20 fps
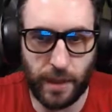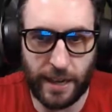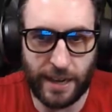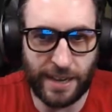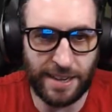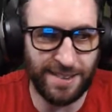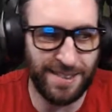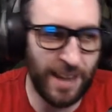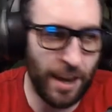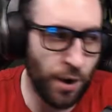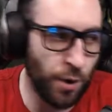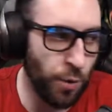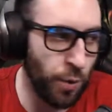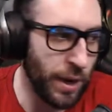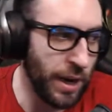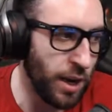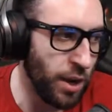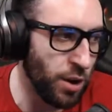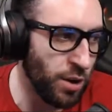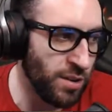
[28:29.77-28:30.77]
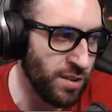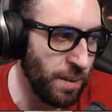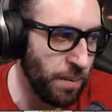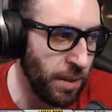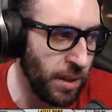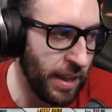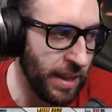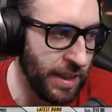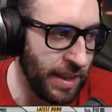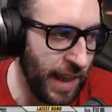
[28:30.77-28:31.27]
a set arena or something
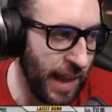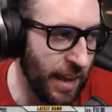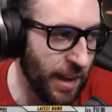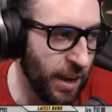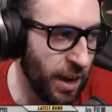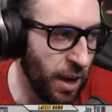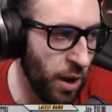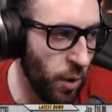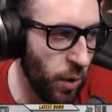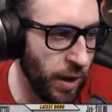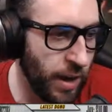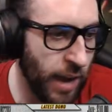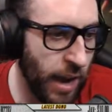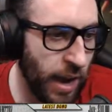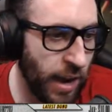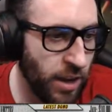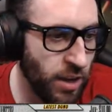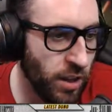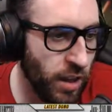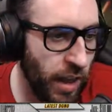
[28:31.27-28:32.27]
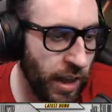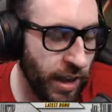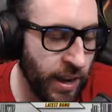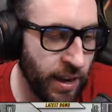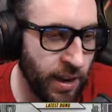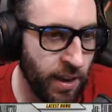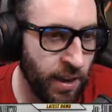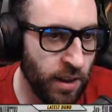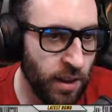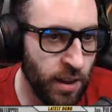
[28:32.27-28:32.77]
like that, you know, and kind of like